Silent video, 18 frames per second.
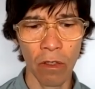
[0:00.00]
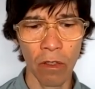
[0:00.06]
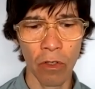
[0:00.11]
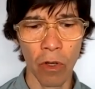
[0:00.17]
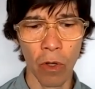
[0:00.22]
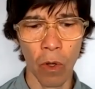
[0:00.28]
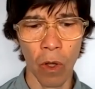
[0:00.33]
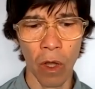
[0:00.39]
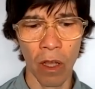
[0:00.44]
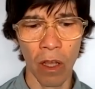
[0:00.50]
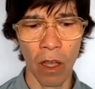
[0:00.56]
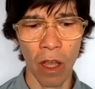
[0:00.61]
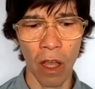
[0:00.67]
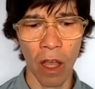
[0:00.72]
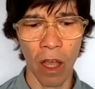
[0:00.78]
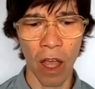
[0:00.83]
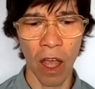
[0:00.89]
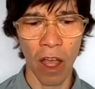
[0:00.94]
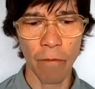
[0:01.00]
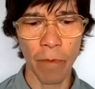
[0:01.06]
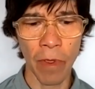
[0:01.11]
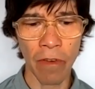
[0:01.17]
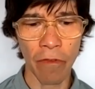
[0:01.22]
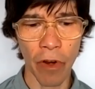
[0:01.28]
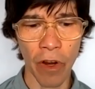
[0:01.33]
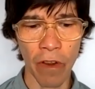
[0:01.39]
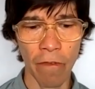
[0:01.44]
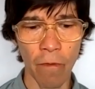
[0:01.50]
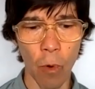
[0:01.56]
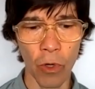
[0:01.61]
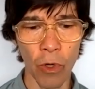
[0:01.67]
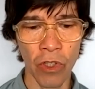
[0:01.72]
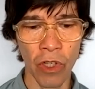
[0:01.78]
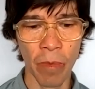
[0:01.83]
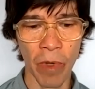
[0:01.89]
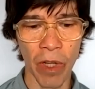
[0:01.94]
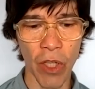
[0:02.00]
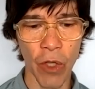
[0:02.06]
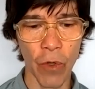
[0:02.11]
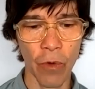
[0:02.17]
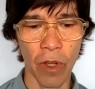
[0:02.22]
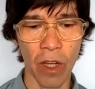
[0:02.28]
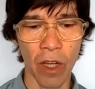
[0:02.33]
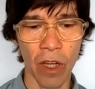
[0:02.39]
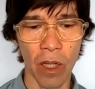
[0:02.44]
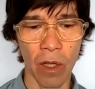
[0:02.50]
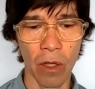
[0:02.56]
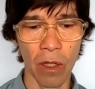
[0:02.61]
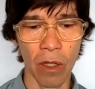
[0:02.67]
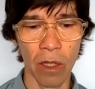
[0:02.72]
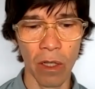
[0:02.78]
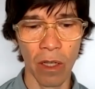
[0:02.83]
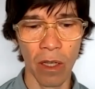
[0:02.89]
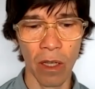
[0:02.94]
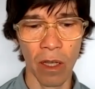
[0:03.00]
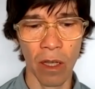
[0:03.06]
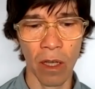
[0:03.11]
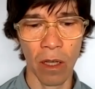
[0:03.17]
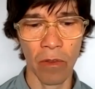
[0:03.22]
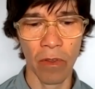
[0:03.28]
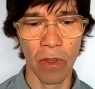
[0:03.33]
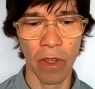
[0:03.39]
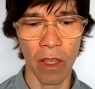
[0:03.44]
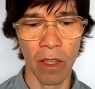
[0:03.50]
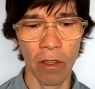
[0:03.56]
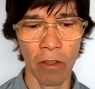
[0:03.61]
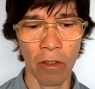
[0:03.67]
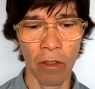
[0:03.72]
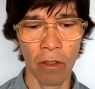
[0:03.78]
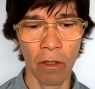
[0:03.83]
you know, I've been very fortunate in my career that